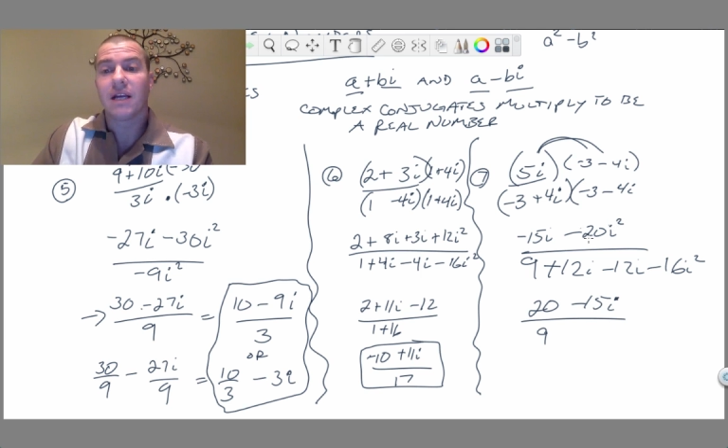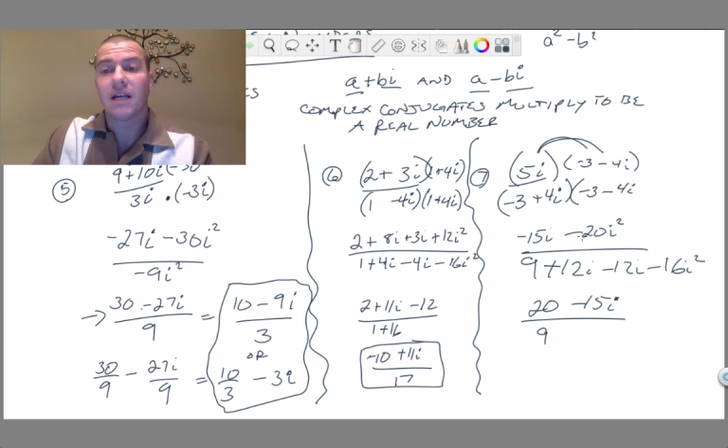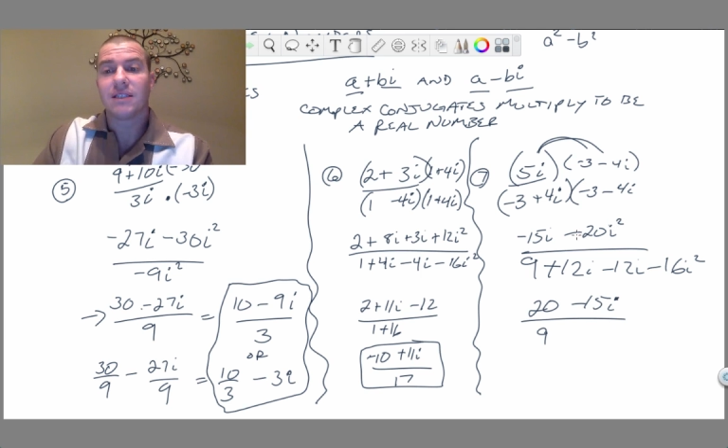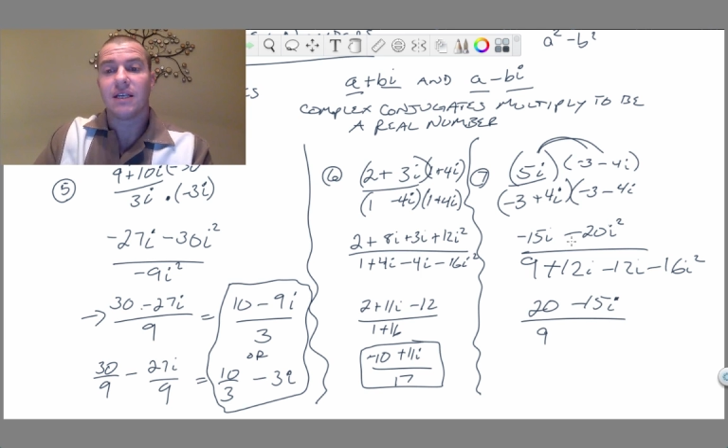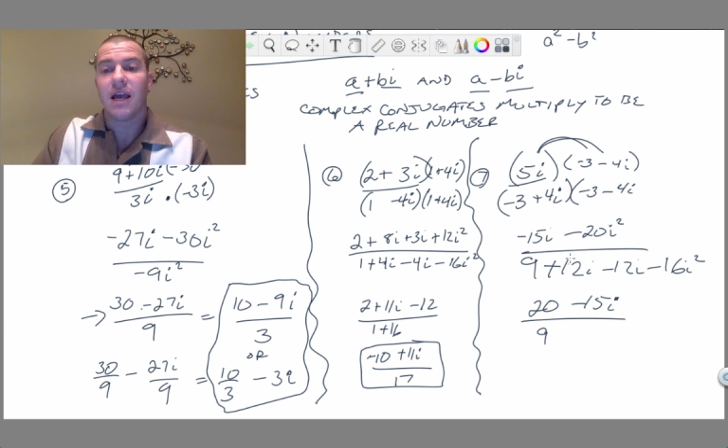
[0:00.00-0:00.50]

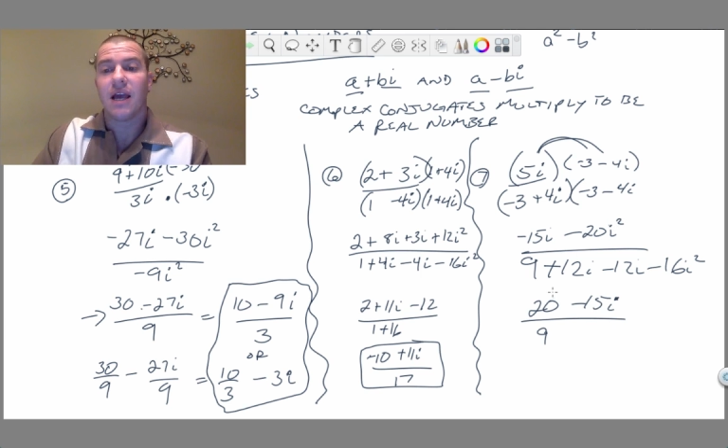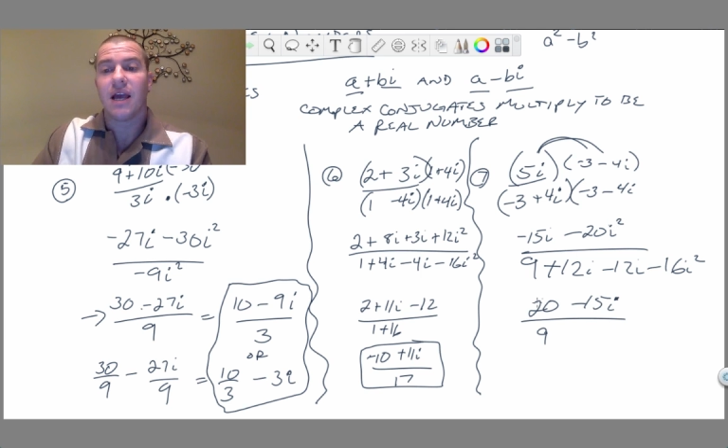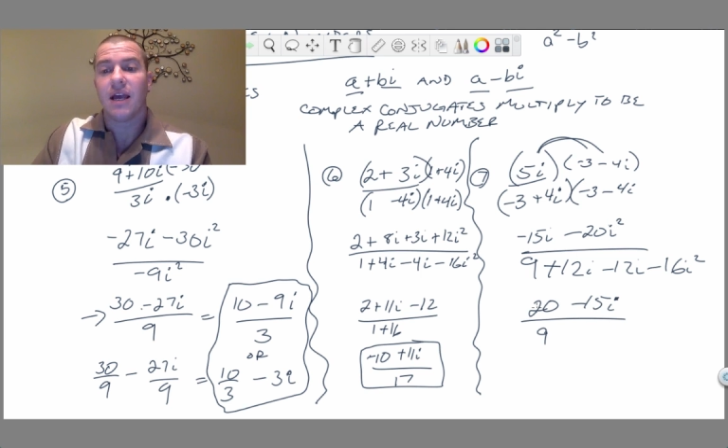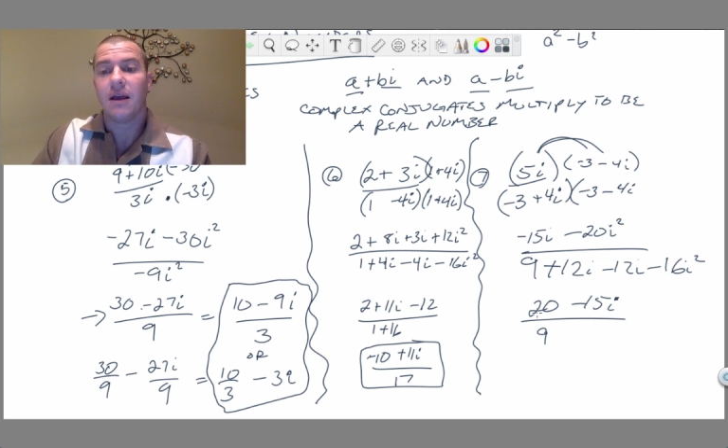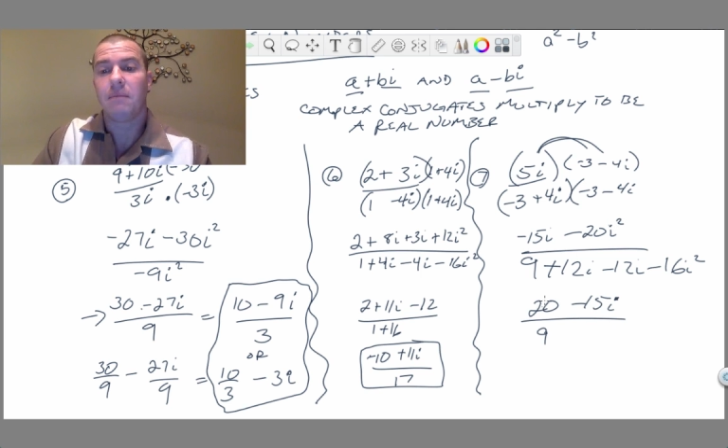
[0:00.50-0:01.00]
makes this
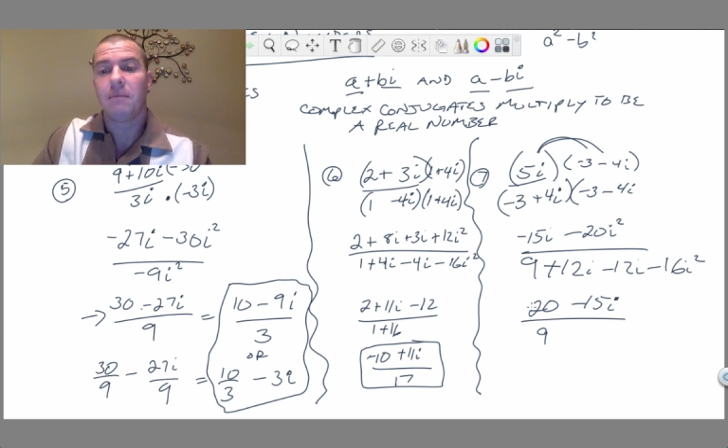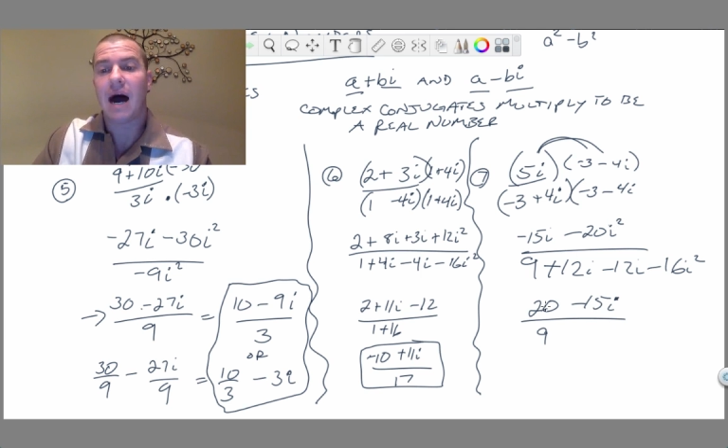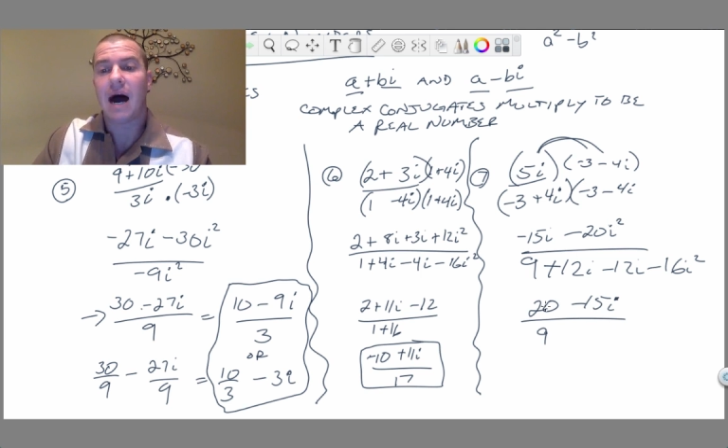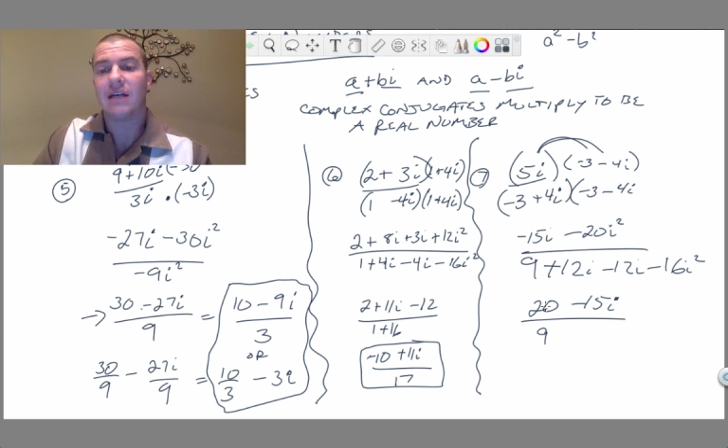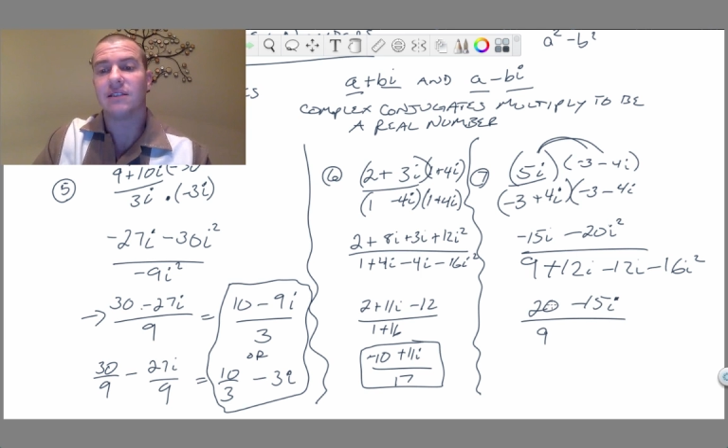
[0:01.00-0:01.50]
a
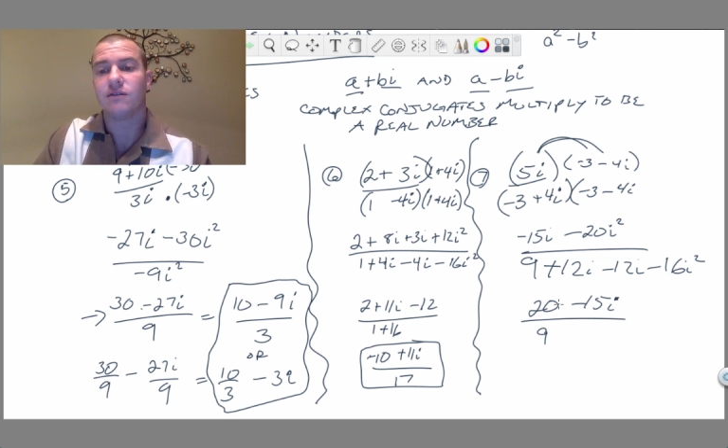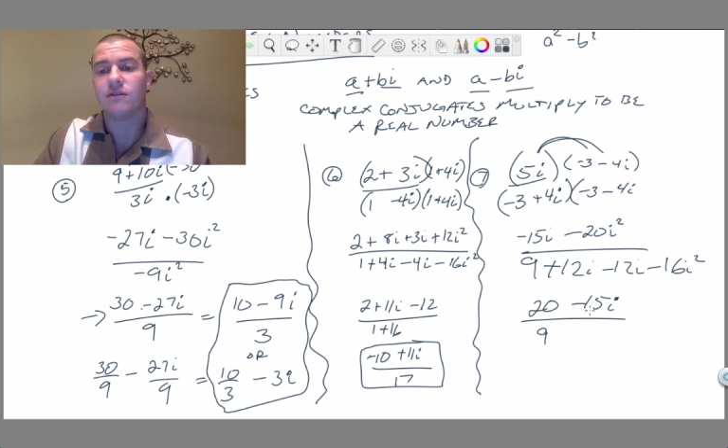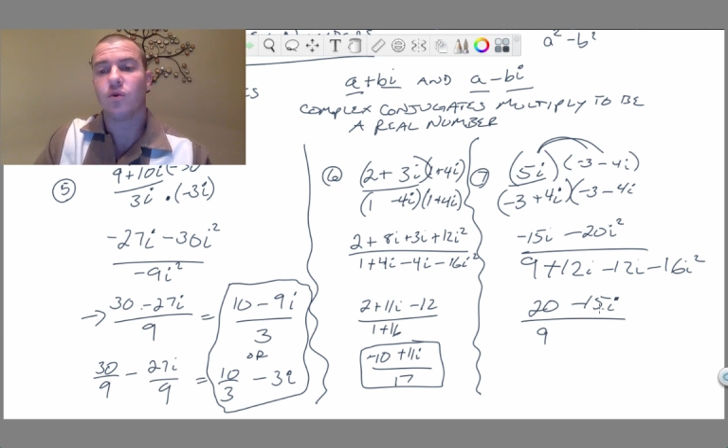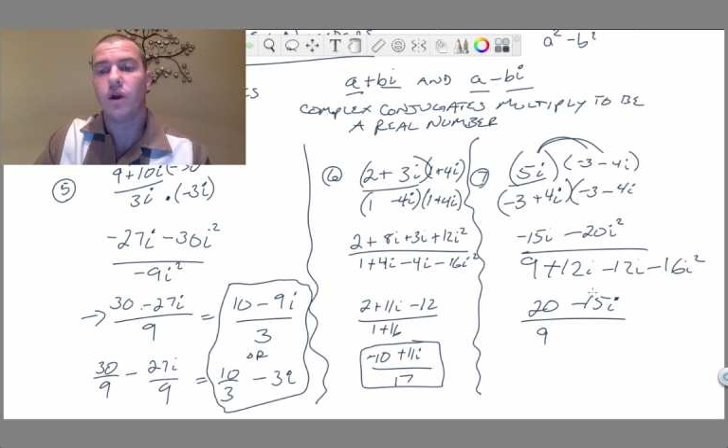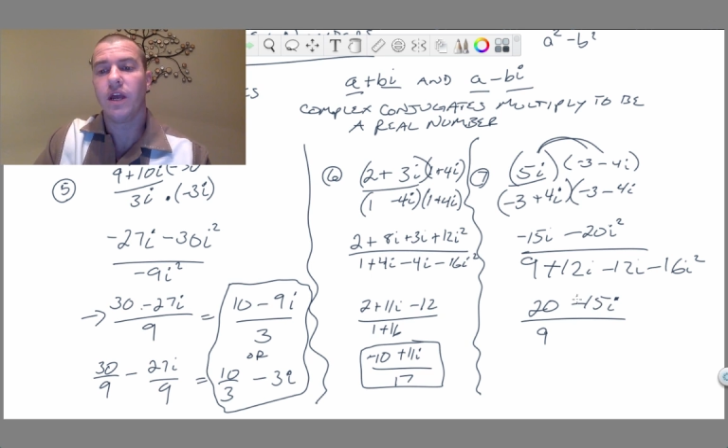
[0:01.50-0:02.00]

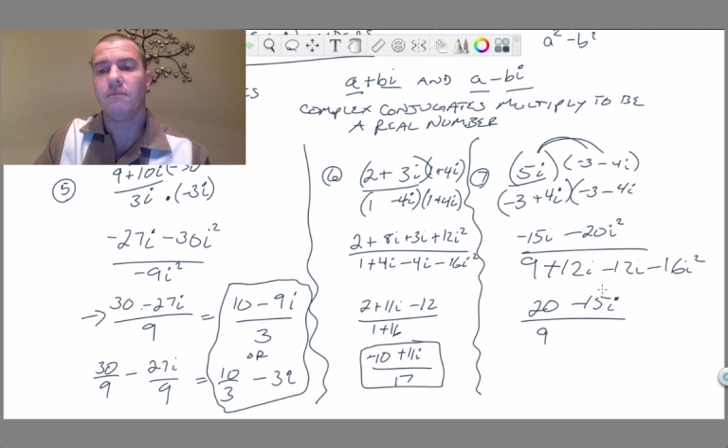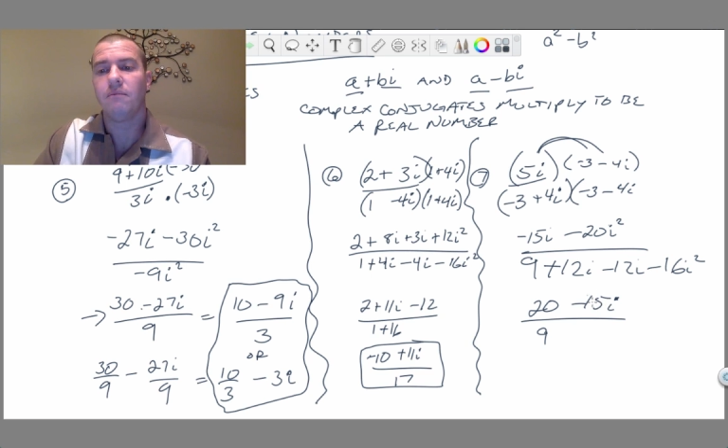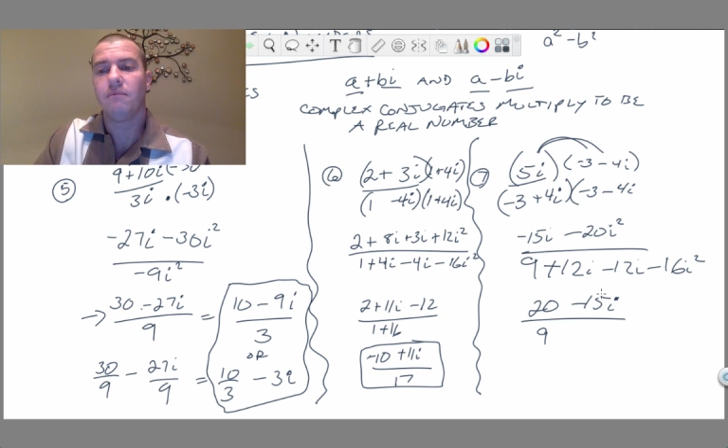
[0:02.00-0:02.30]
positive 20